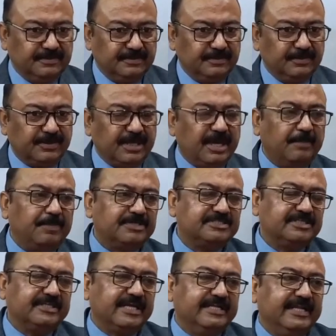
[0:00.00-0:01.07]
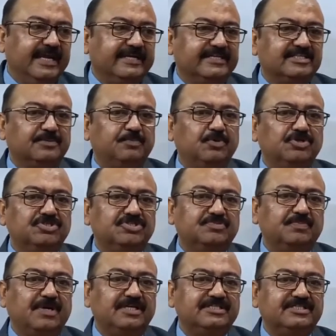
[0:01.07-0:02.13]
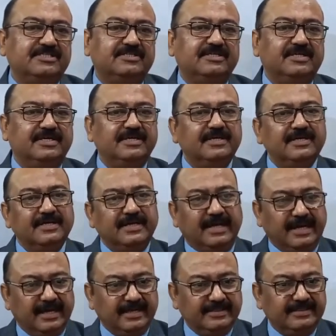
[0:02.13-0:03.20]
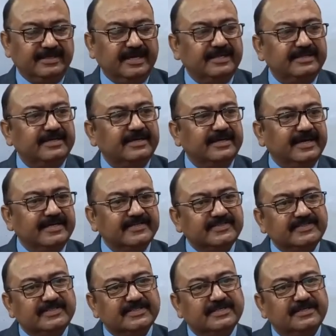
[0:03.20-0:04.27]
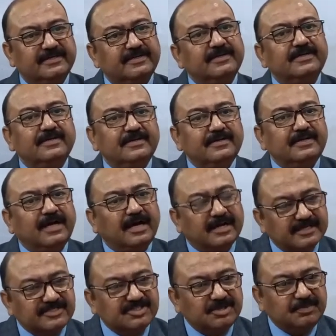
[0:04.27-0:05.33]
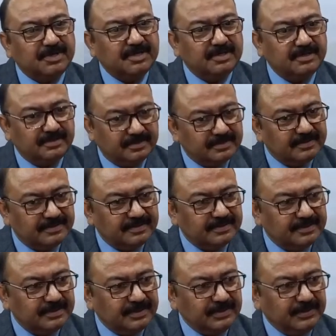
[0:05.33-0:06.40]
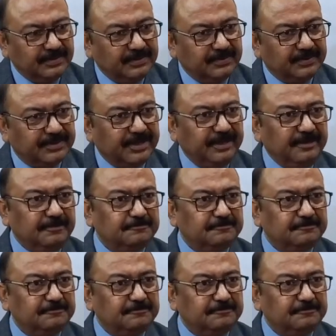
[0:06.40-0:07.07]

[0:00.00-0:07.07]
Okay, a person can act as a postmaster and the other as a customer. Okay.